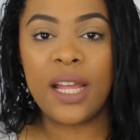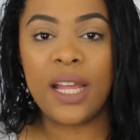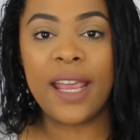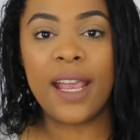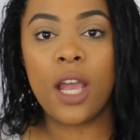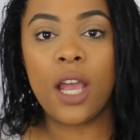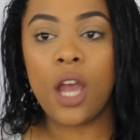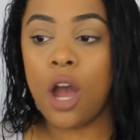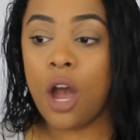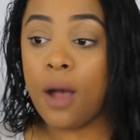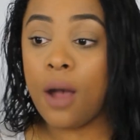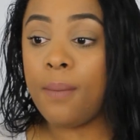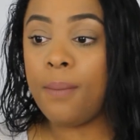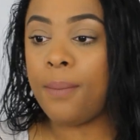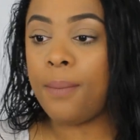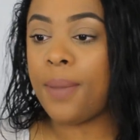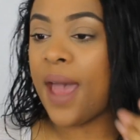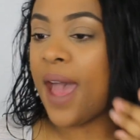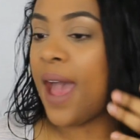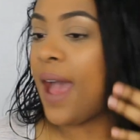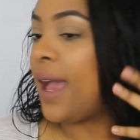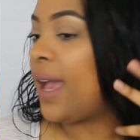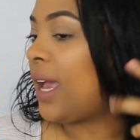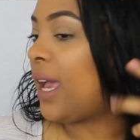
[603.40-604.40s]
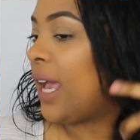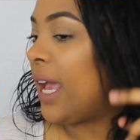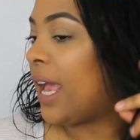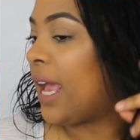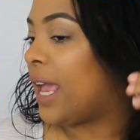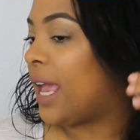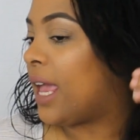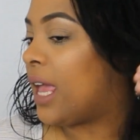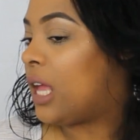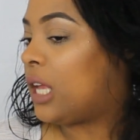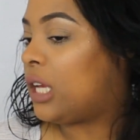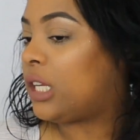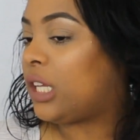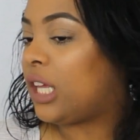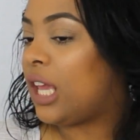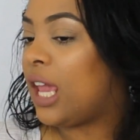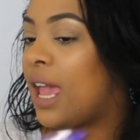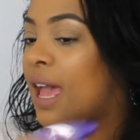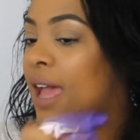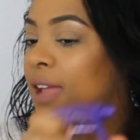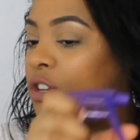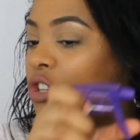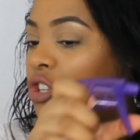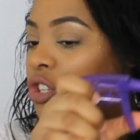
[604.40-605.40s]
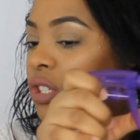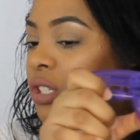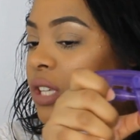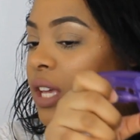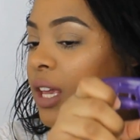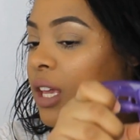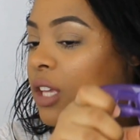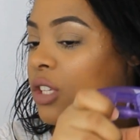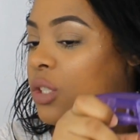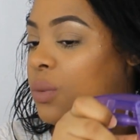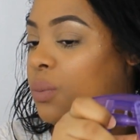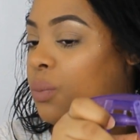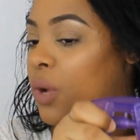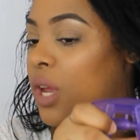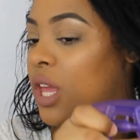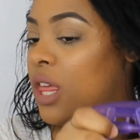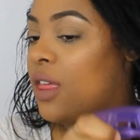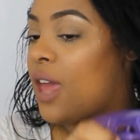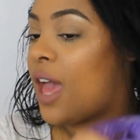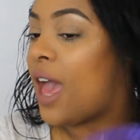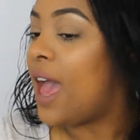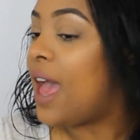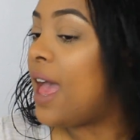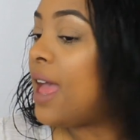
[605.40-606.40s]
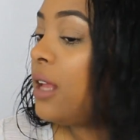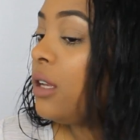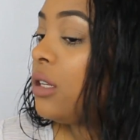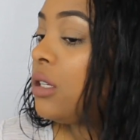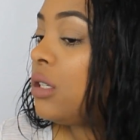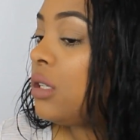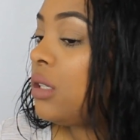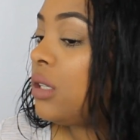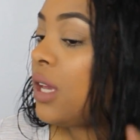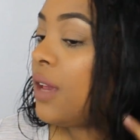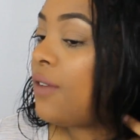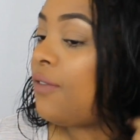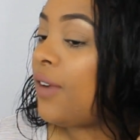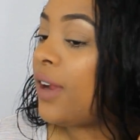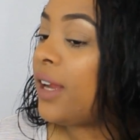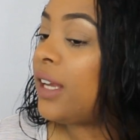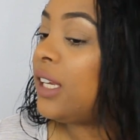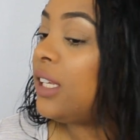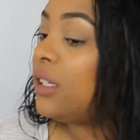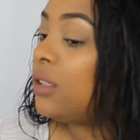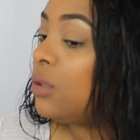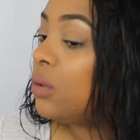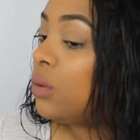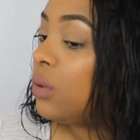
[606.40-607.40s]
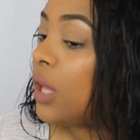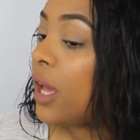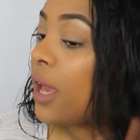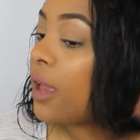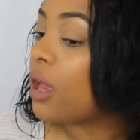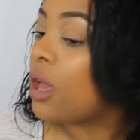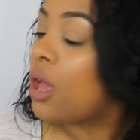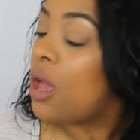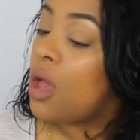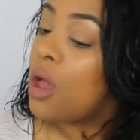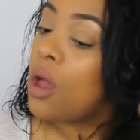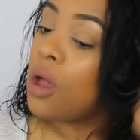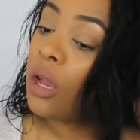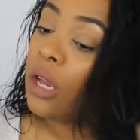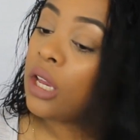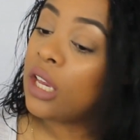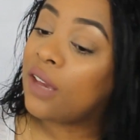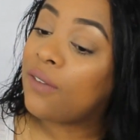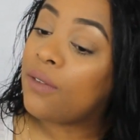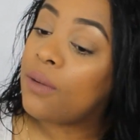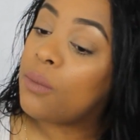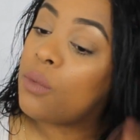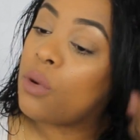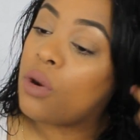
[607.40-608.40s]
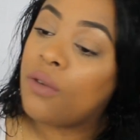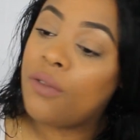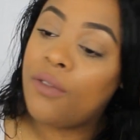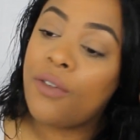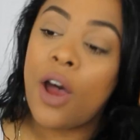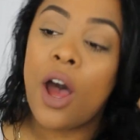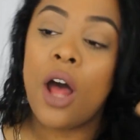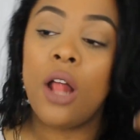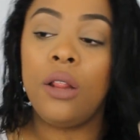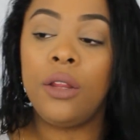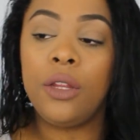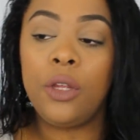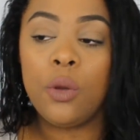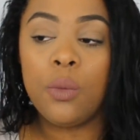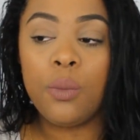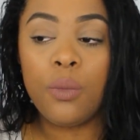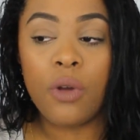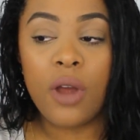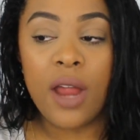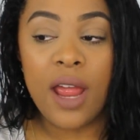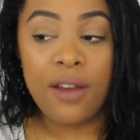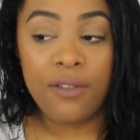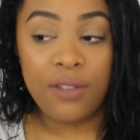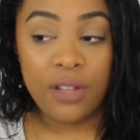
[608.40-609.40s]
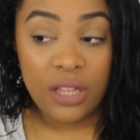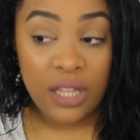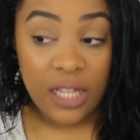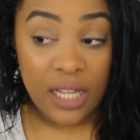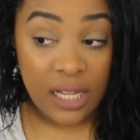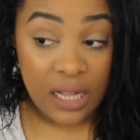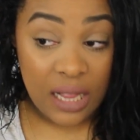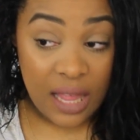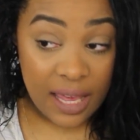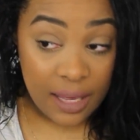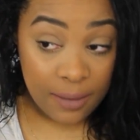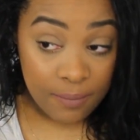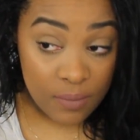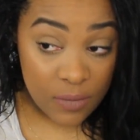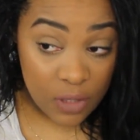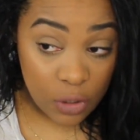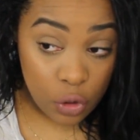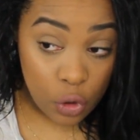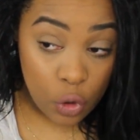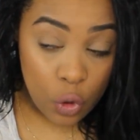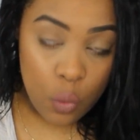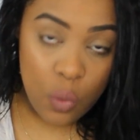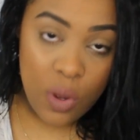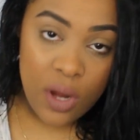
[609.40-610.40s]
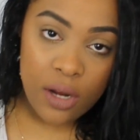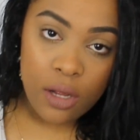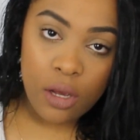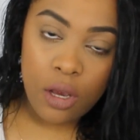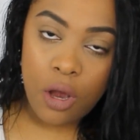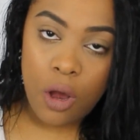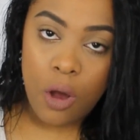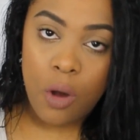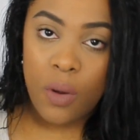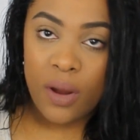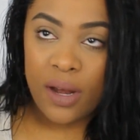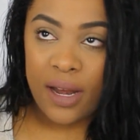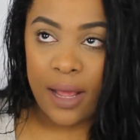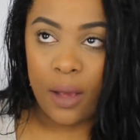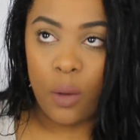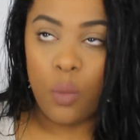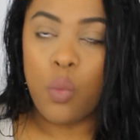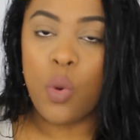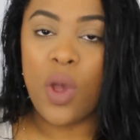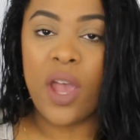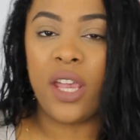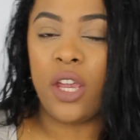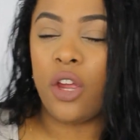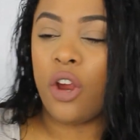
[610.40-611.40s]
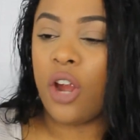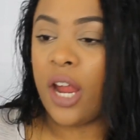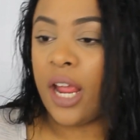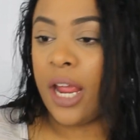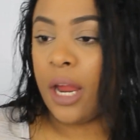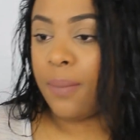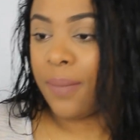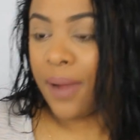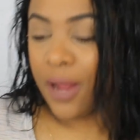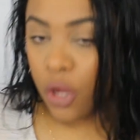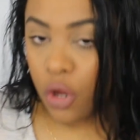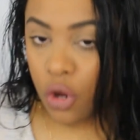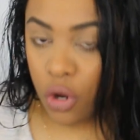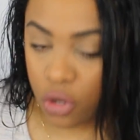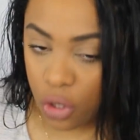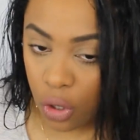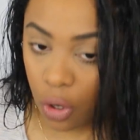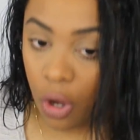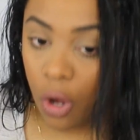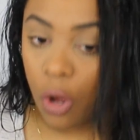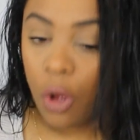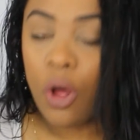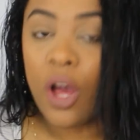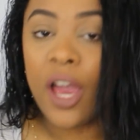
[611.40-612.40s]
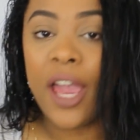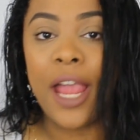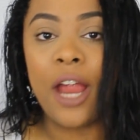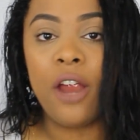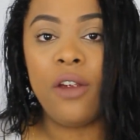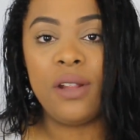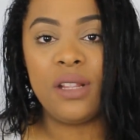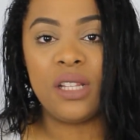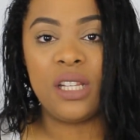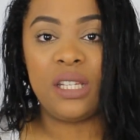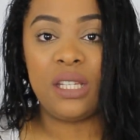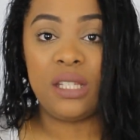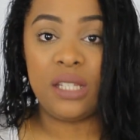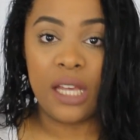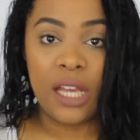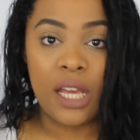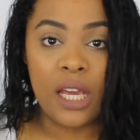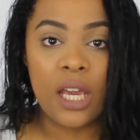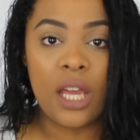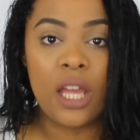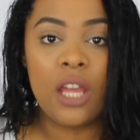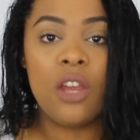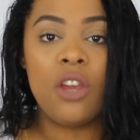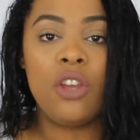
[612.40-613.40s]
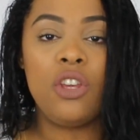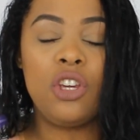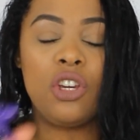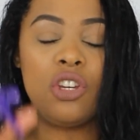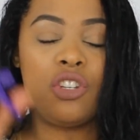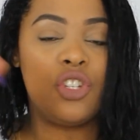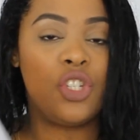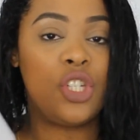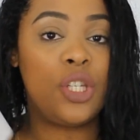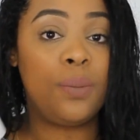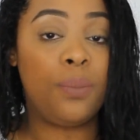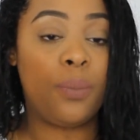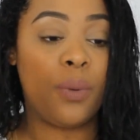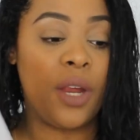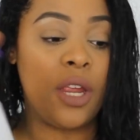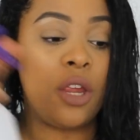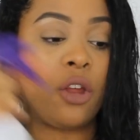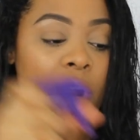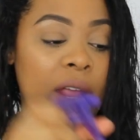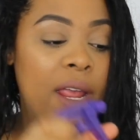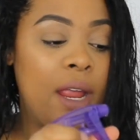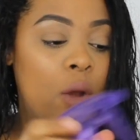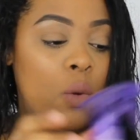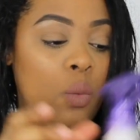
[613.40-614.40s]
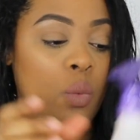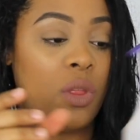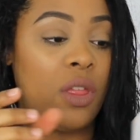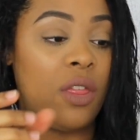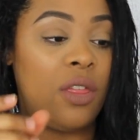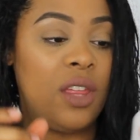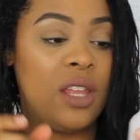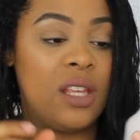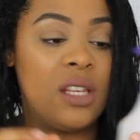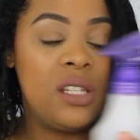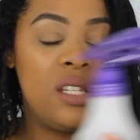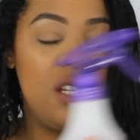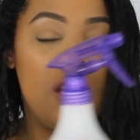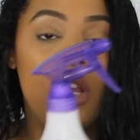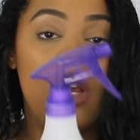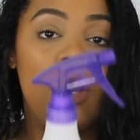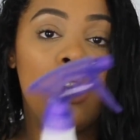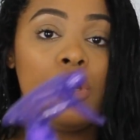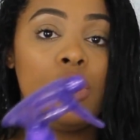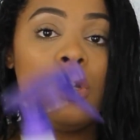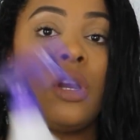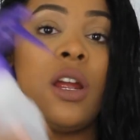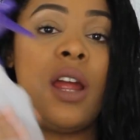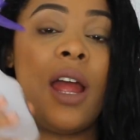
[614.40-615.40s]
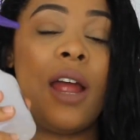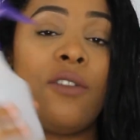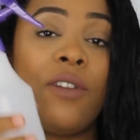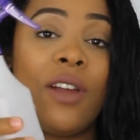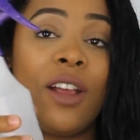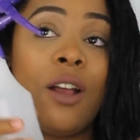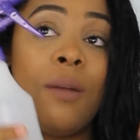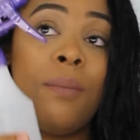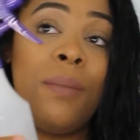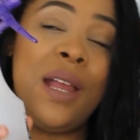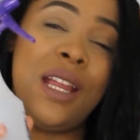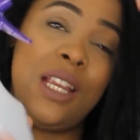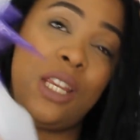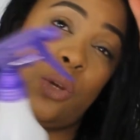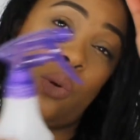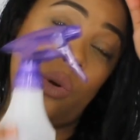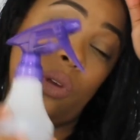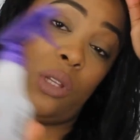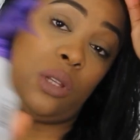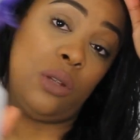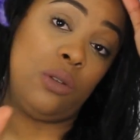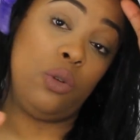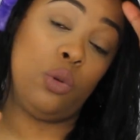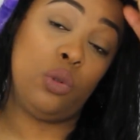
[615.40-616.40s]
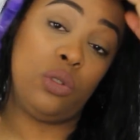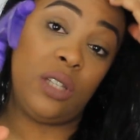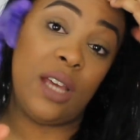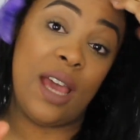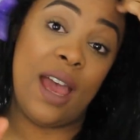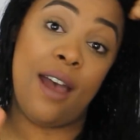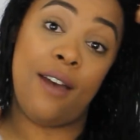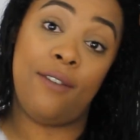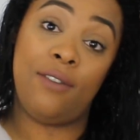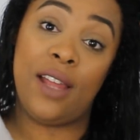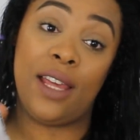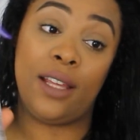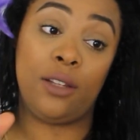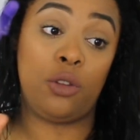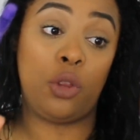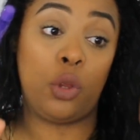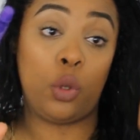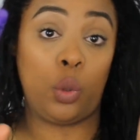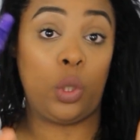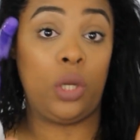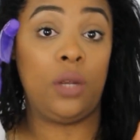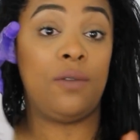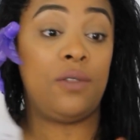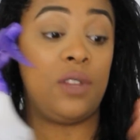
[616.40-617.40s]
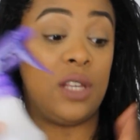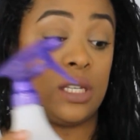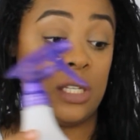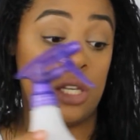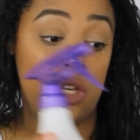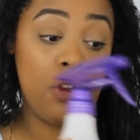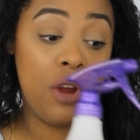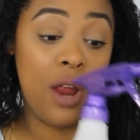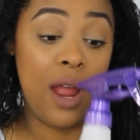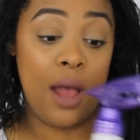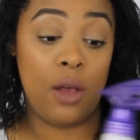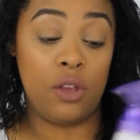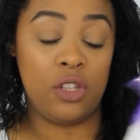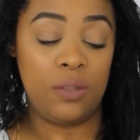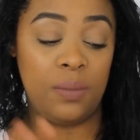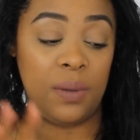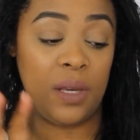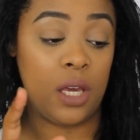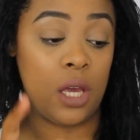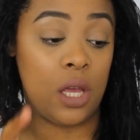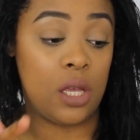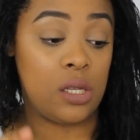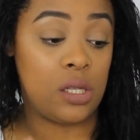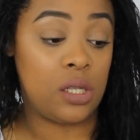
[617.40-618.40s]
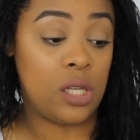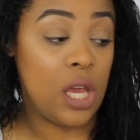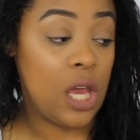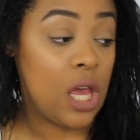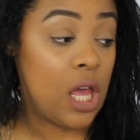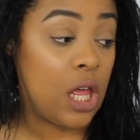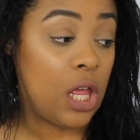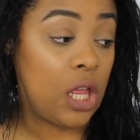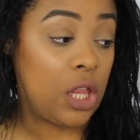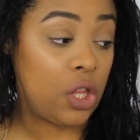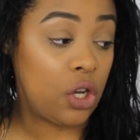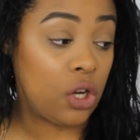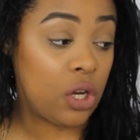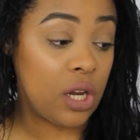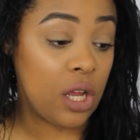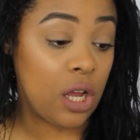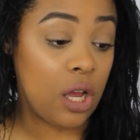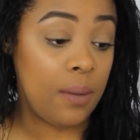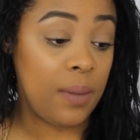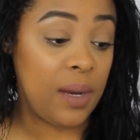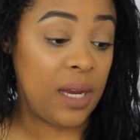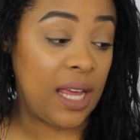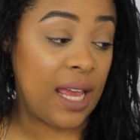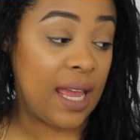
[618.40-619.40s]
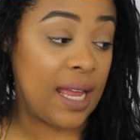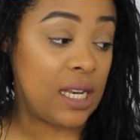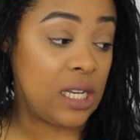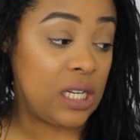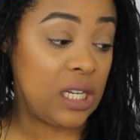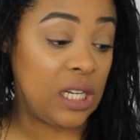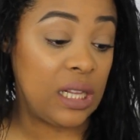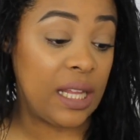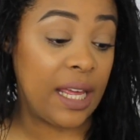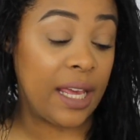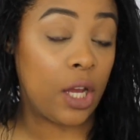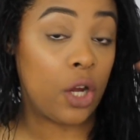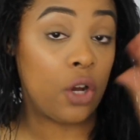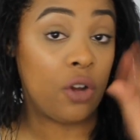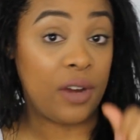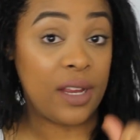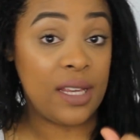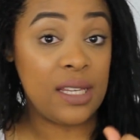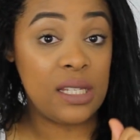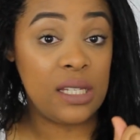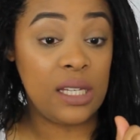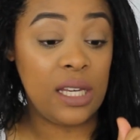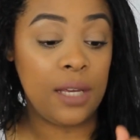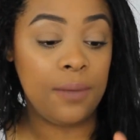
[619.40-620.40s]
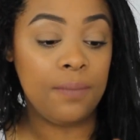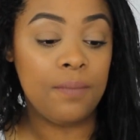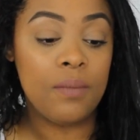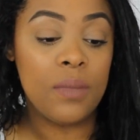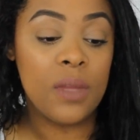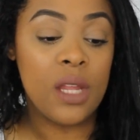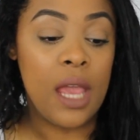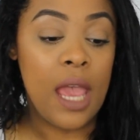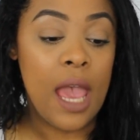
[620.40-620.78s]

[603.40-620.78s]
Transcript: like come back. And yeah, I just like spray the ends if I need to like give it more volume or everything. Like, you don't want to go and like wet your hair, your whole hair in the sink. You could just spray your hair with this. So I recommend you to have like 3 of these in your house, because they're gonna come in handy like crazy.